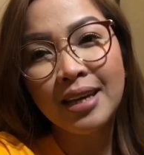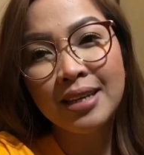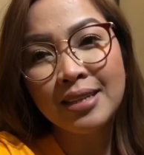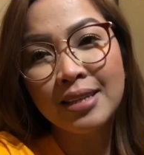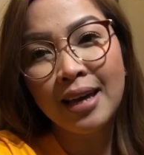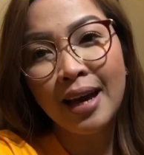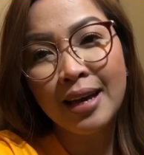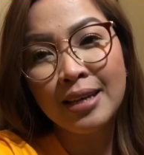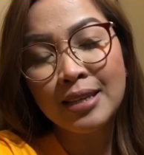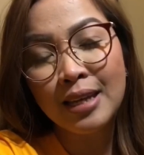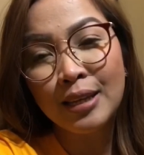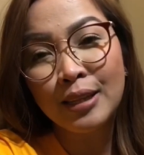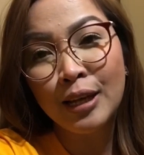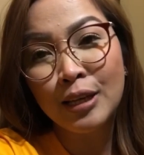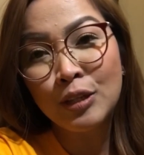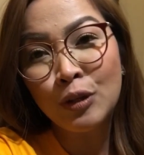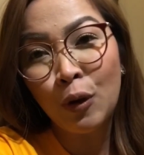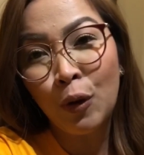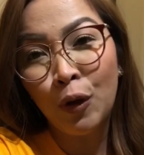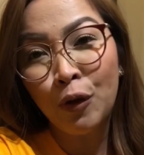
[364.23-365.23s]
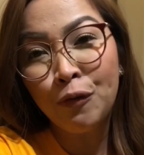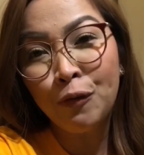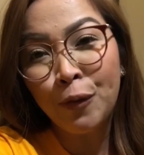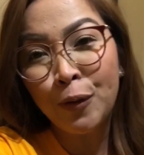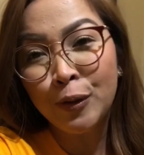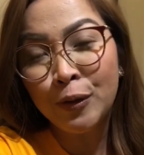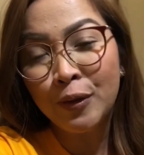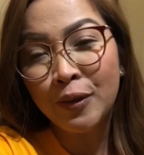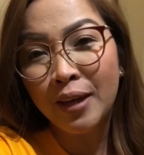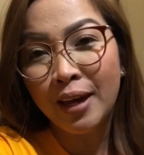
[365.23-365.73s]
yes guys, and that's all for
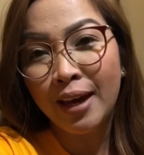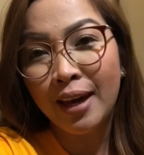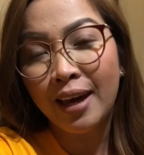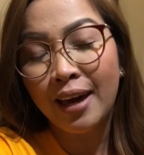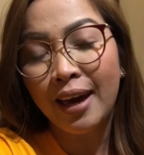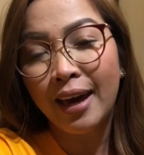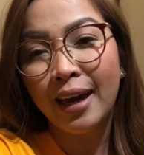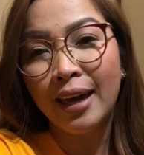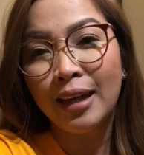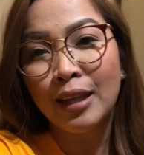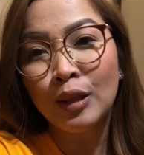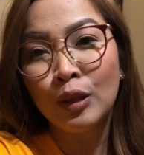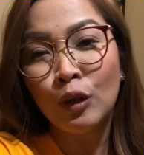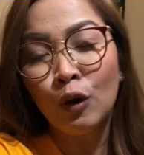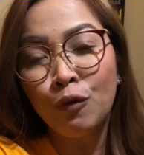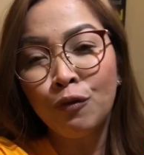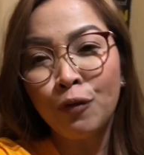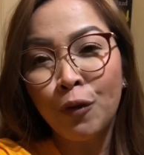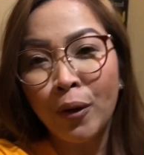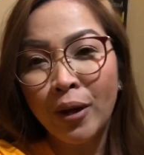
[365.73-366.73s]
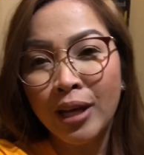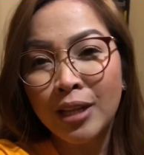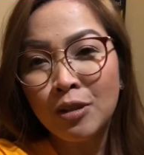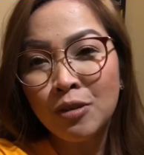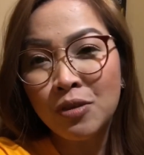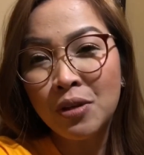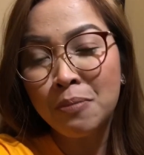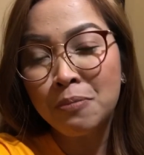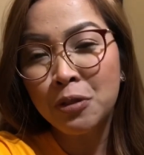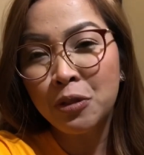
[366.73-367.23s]
today. And don't forget to
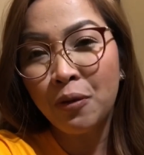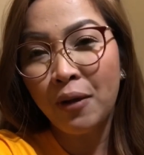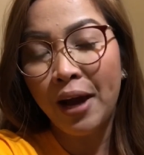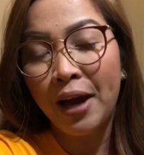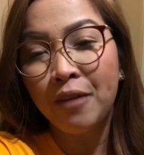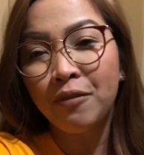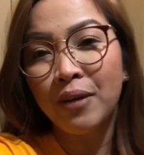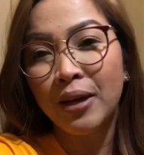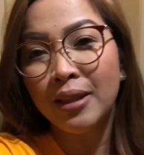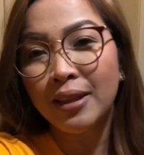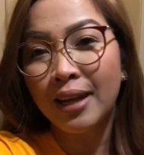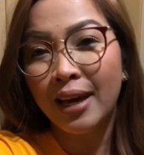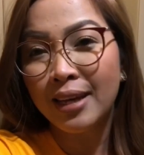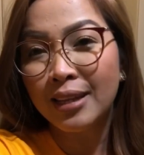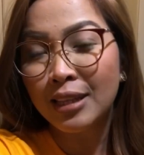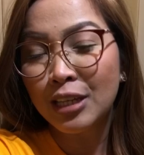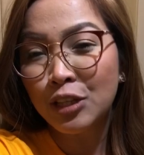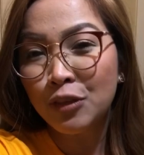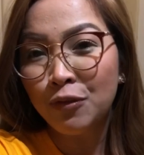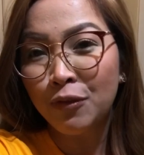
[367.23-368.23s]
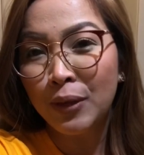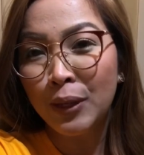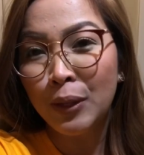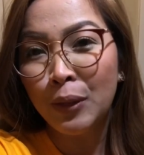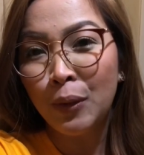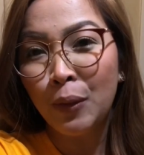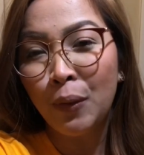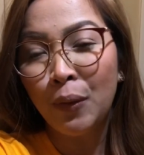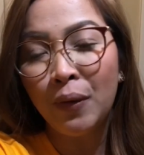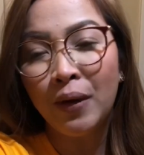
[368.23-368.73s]
subscribe and like this
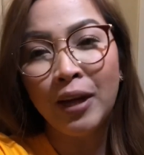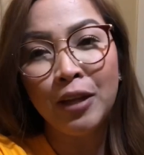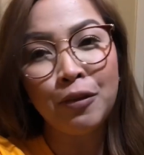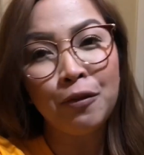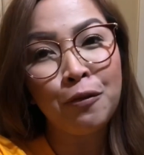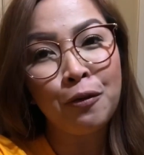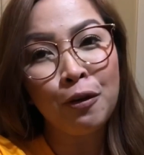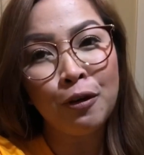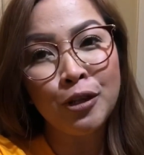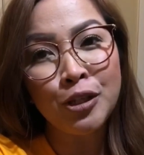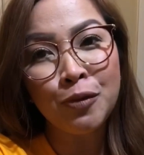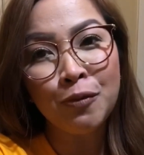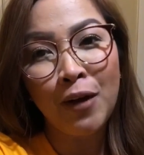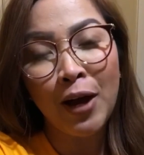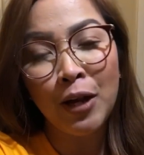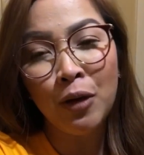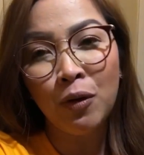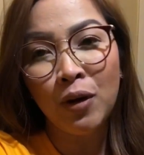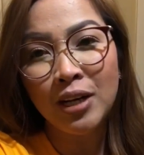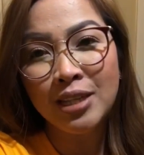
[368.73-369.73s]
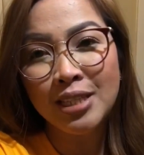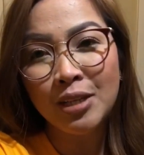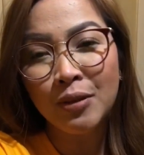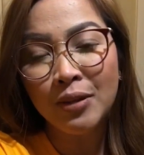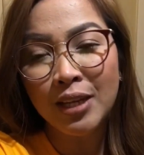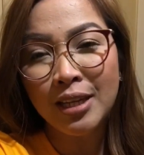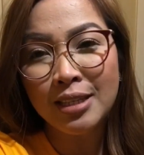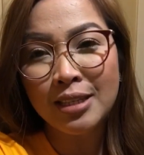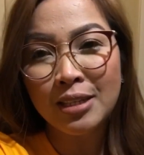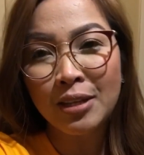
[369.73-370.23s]
video. And of course, follow us on
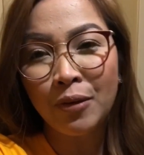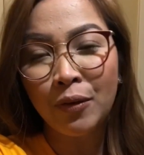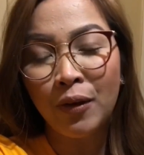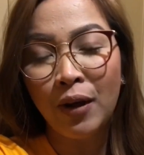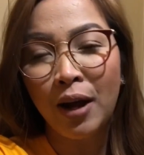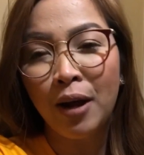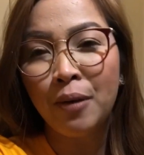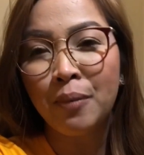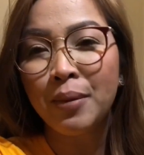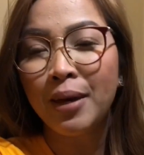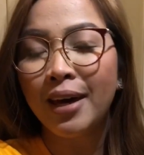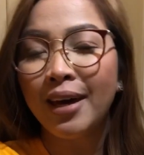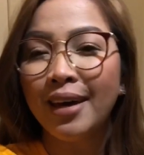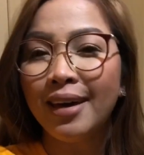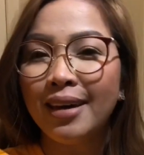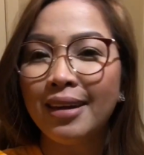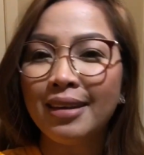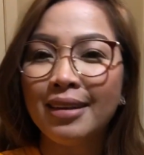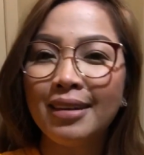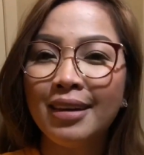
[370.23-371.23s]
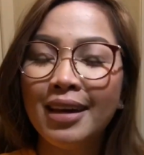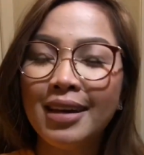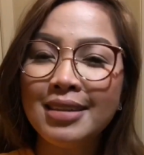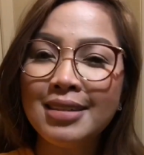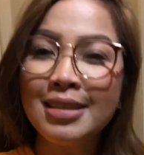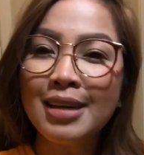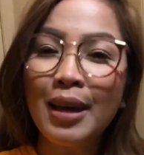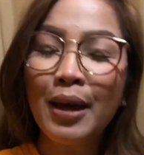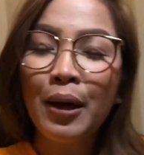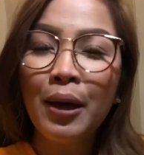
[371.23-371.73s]
Instagram. And
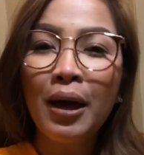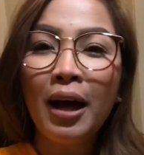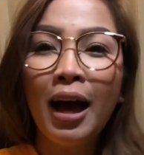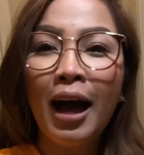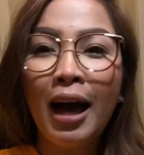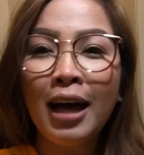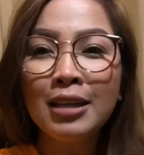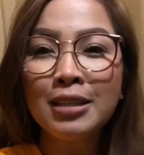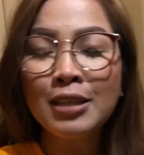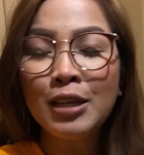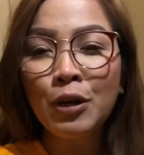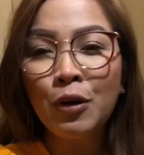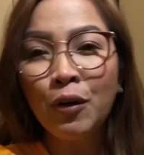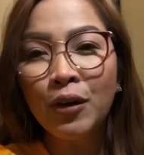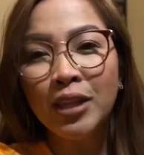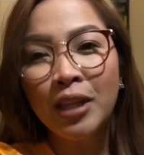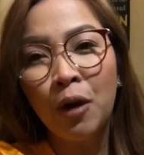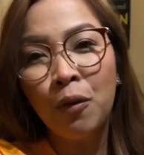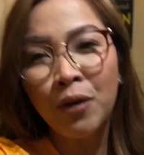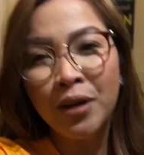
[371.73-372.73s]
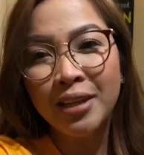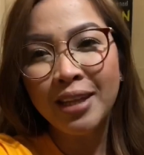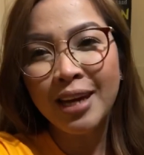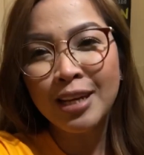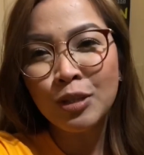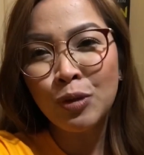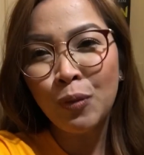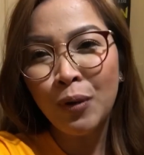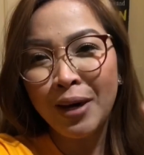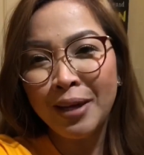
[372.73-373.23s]
yes, I'll see you in our
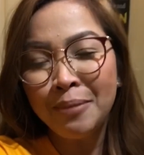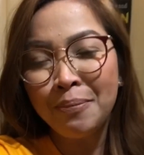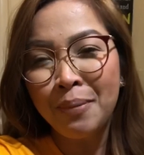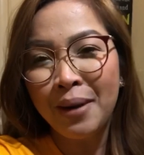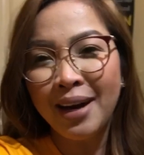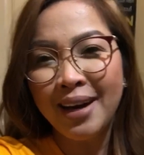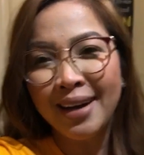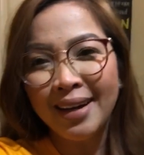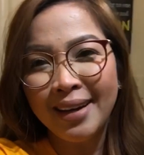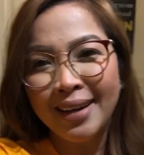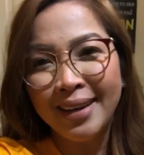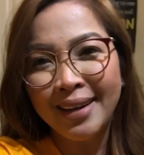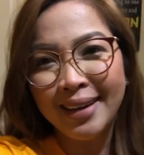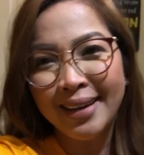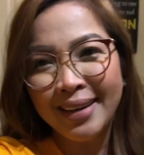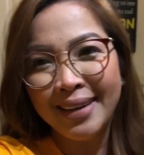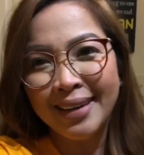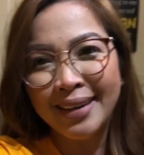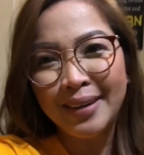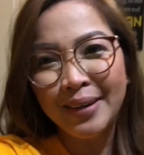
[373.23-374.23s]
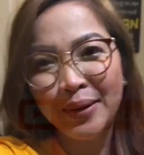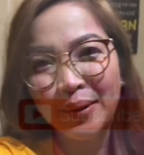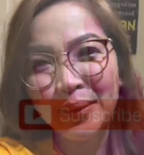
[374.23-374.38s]
next one. Bye!